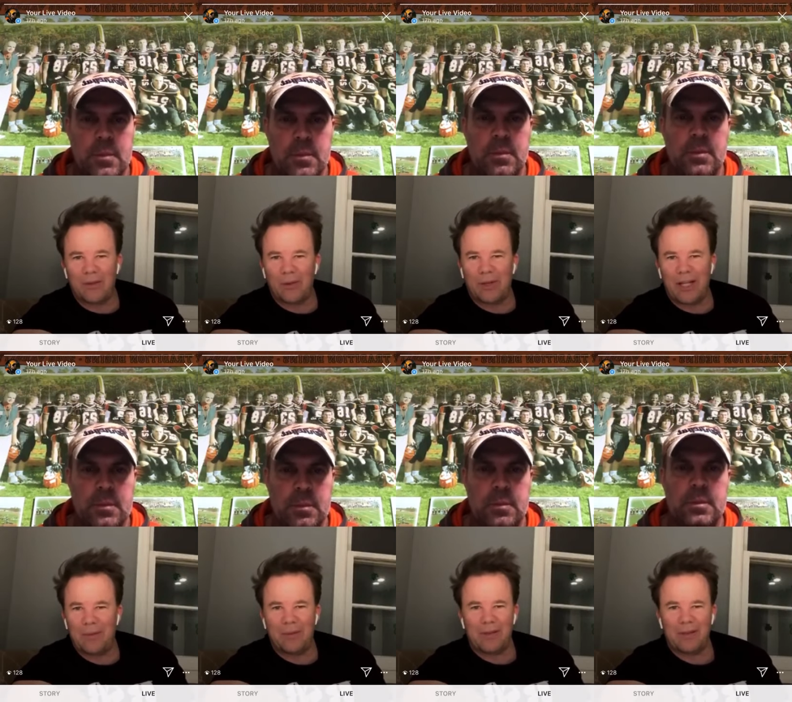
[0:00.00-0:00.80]

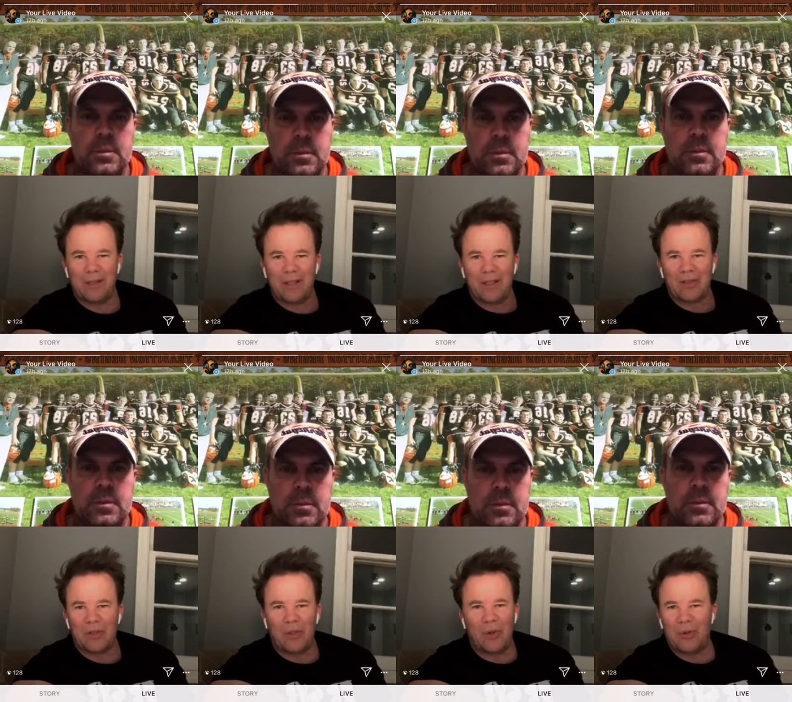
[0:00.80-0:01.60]
Speaker 1: happens. So you
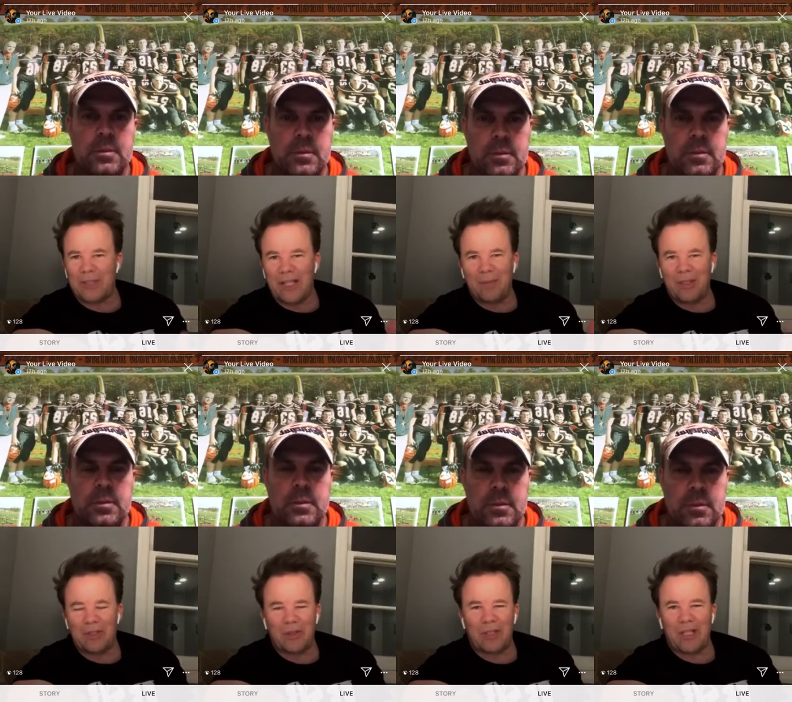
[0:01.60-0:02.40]
always got to make sure
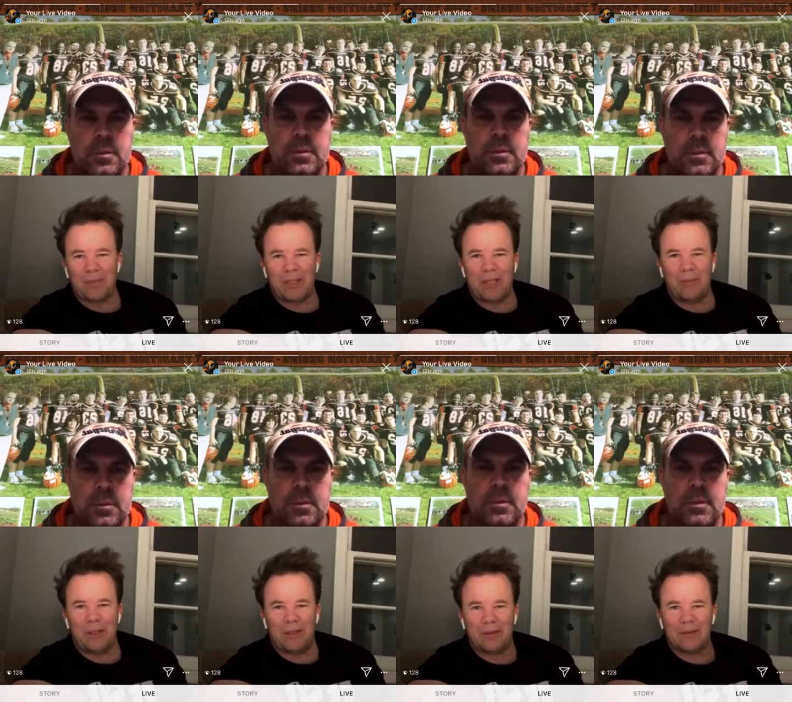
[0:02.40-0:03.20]
you got Plan B
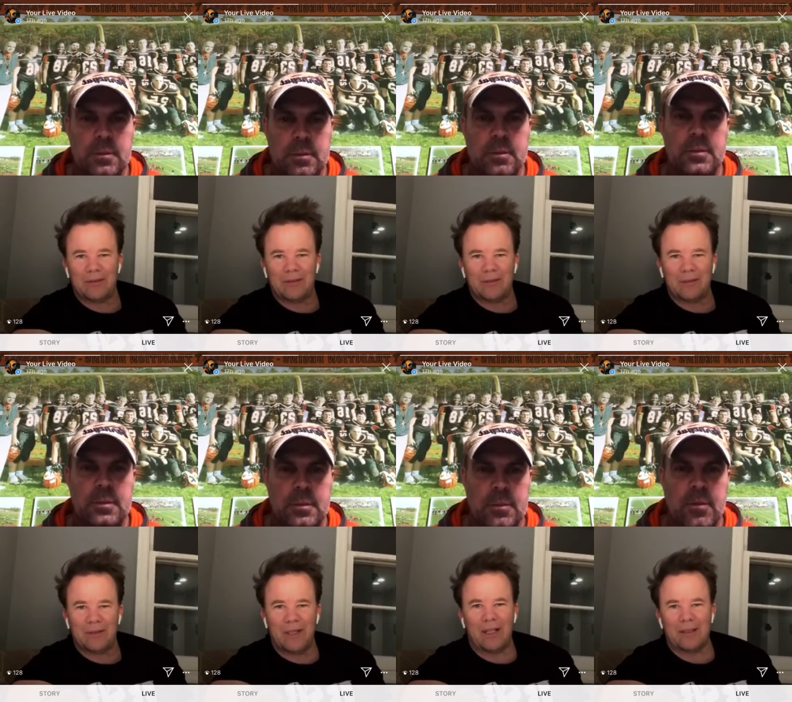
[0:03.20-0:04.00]

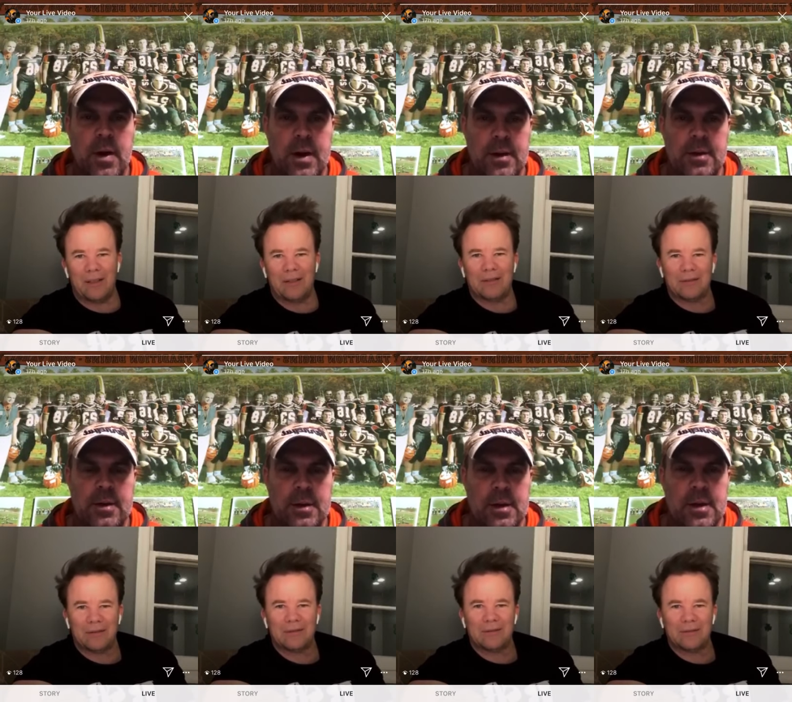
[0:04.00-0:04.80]
locked in.
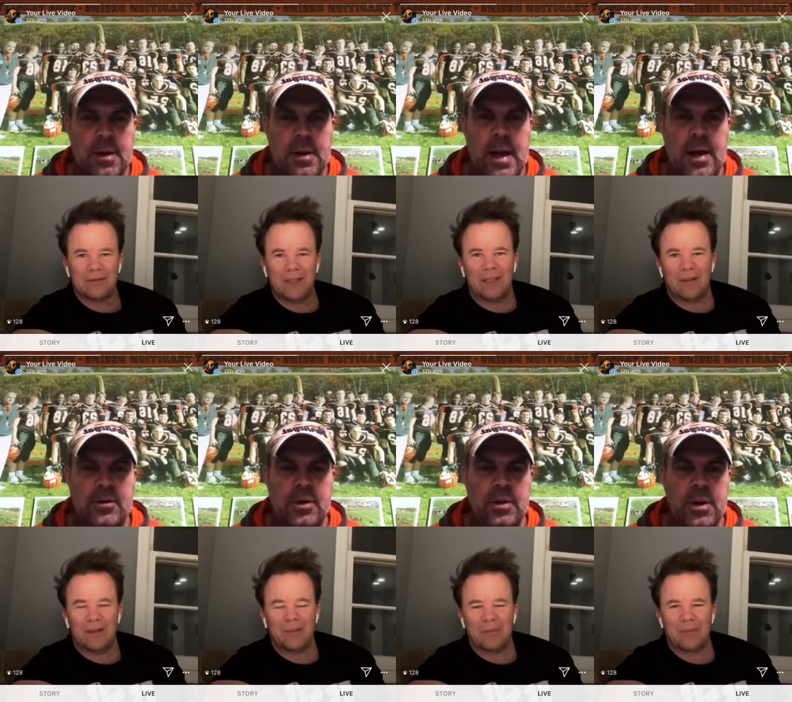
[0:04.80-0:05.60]
Yeah. Now,
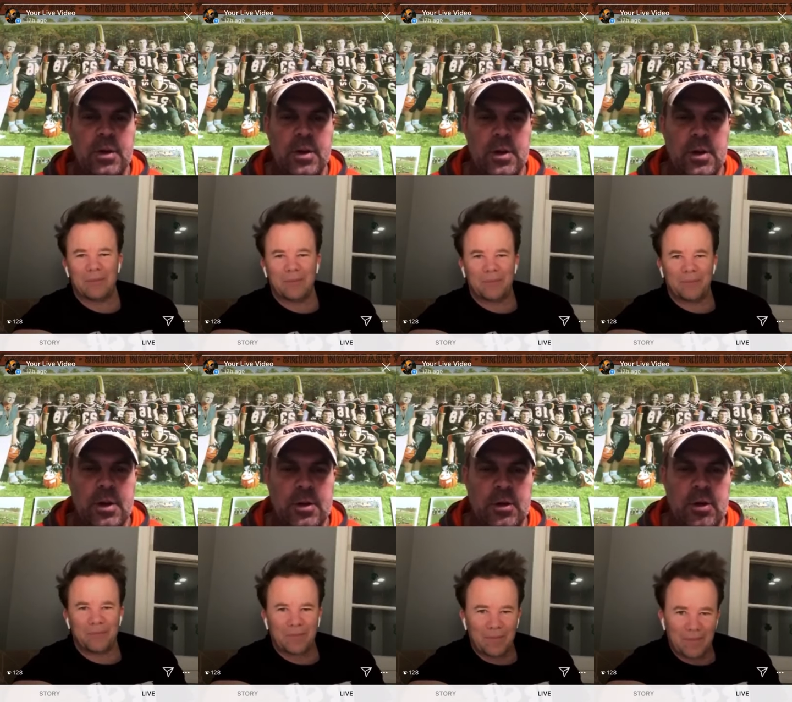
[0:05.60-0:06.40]

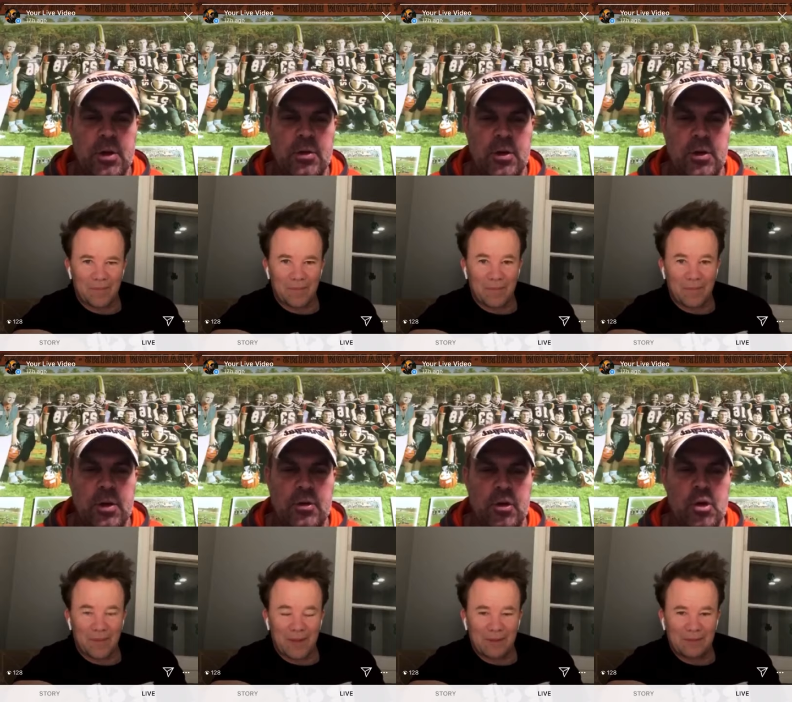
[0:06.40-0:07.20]
Speaker 2: do, do, do
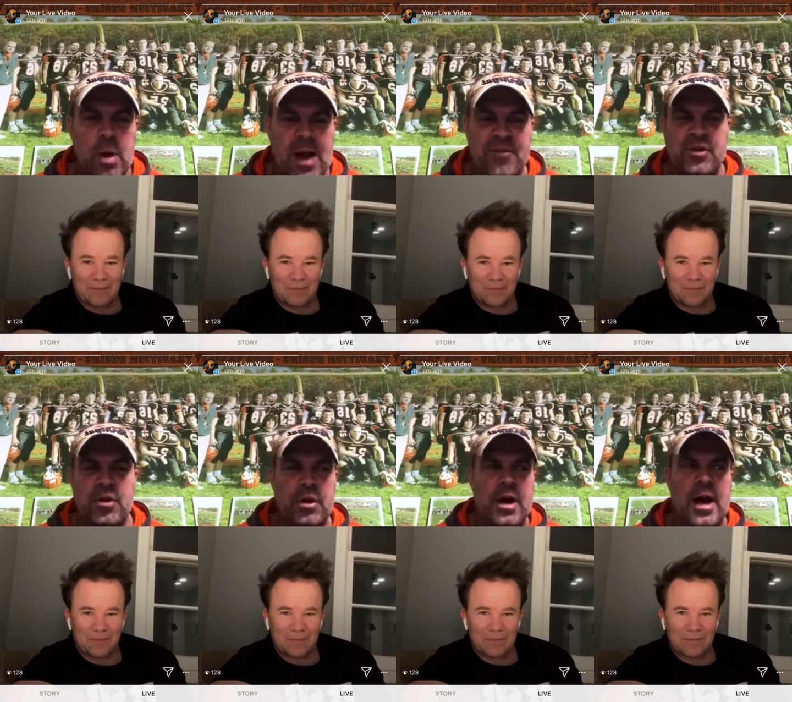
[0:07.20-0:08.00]
you have a certain
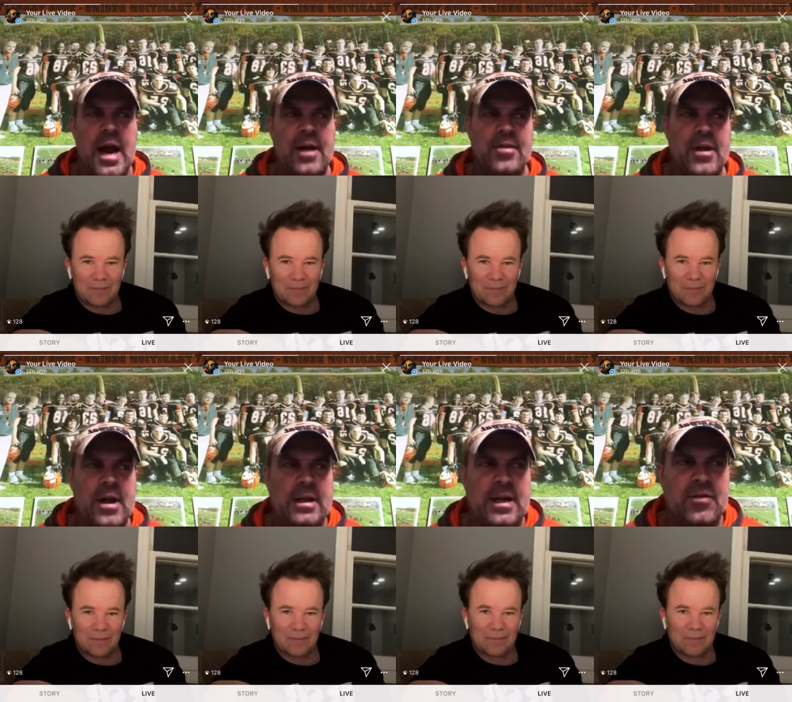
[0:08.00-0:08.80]
guy out there that
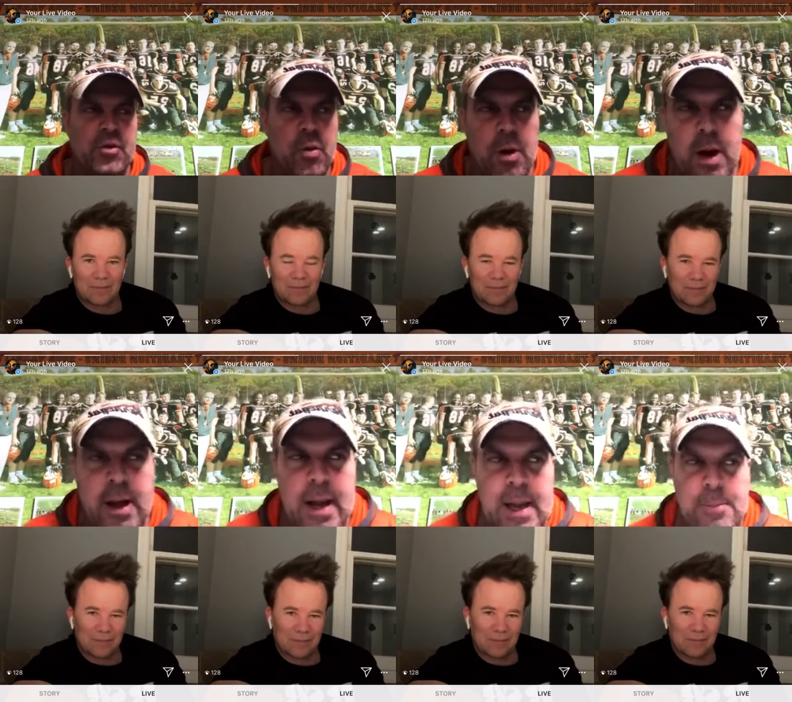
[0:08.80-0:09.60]
gives you a,
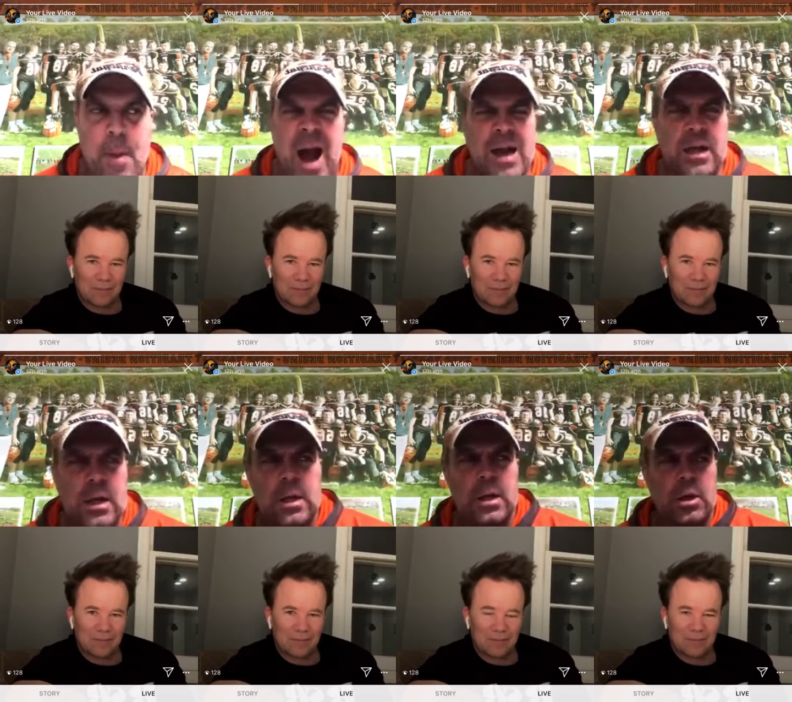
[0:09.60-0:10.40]
a, a mock
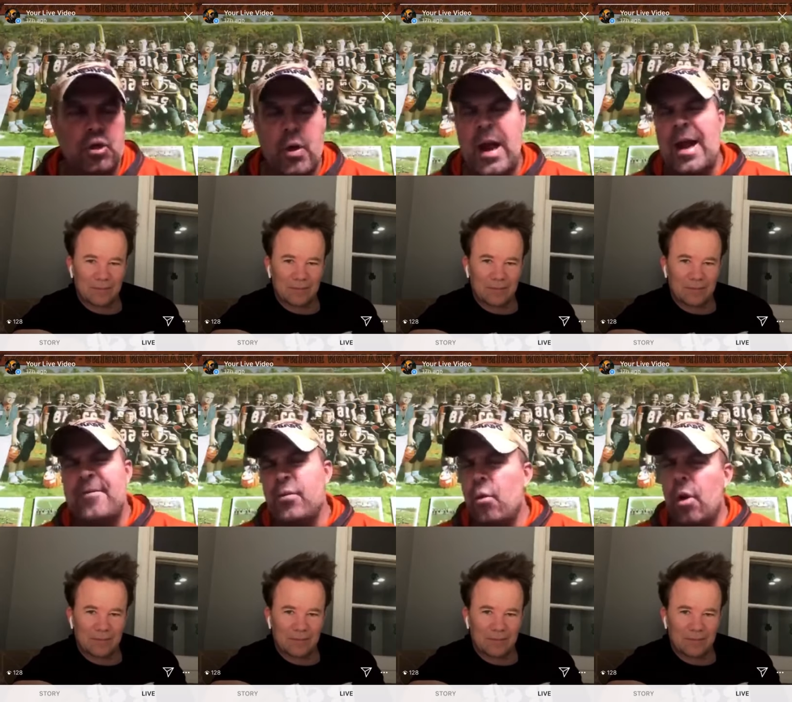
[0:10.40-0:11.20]
draft
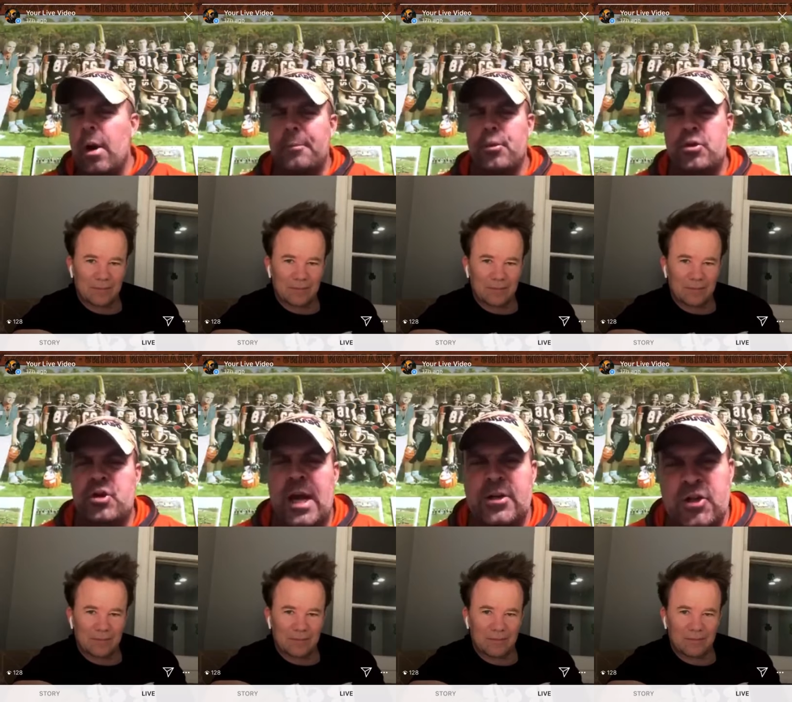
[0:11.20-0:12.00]
or a projection